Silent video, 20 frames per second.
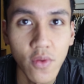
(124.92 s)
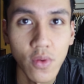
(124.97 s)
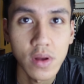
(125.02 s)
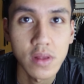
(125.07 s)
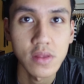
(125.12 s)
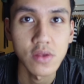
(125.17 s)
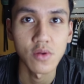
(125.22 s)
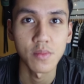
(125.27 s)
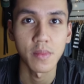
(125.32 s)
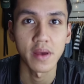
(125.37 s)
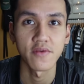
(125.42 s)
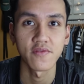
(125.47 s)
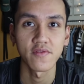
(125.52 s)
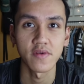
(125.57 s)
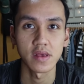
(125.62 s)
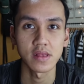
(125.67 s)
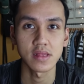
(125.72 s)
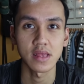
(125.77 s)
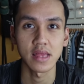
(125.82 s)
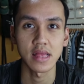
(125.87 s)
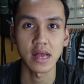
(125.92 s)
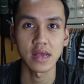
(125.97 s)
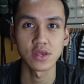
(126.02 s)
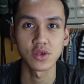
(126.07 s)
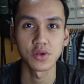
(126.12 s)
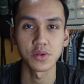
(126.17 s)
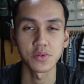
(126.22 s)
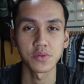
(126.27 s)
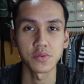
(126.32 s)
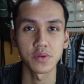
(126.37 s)
focusing on my face, and I
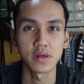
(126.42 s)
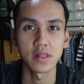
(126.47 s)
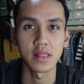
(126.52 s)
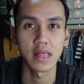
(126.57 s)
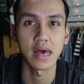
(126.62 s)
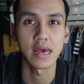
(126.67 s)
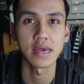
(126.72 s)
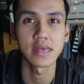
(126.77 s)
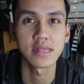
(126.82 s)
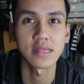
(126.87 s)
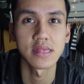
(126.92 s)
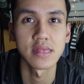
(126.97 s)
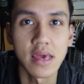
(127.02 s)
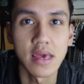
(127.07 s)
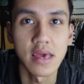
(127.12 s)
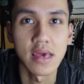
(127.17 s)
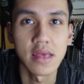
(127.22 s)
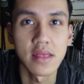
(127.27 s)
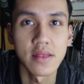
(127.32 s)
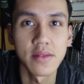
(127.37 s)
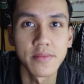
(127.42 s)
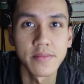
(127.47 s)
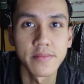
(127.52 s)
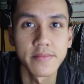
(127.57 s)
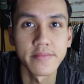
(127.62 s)
just realized it.